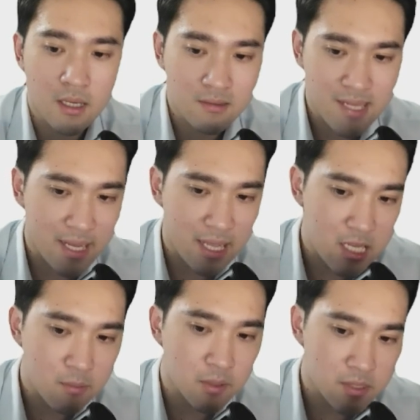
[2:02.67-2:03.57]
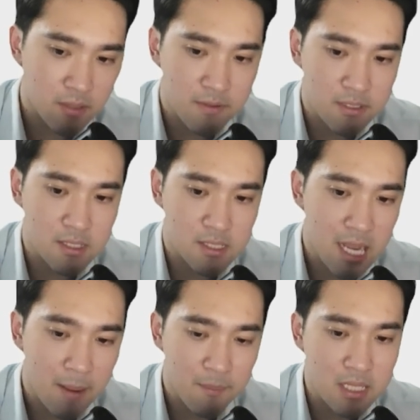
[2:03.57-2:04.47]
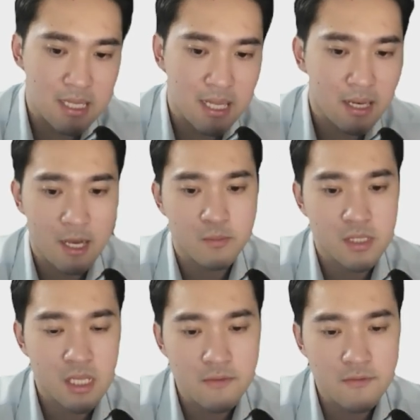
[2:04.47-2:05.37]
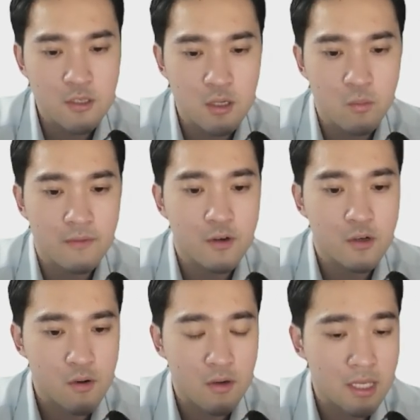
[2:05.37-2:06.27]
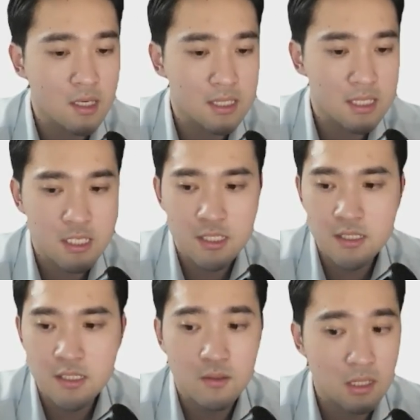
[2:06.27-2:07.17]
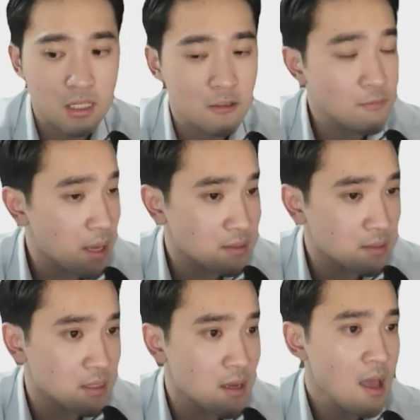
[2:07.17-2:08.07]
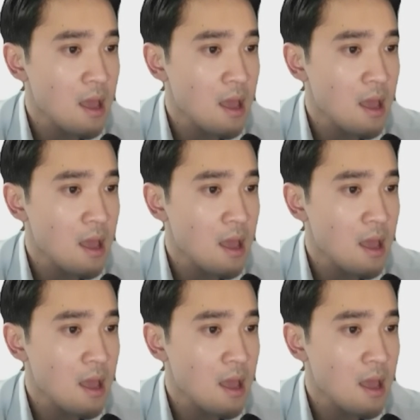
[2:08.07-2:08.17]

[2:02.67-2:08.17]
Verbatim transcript: a tech-enabled services company that helps individuals with chronic conditions to live better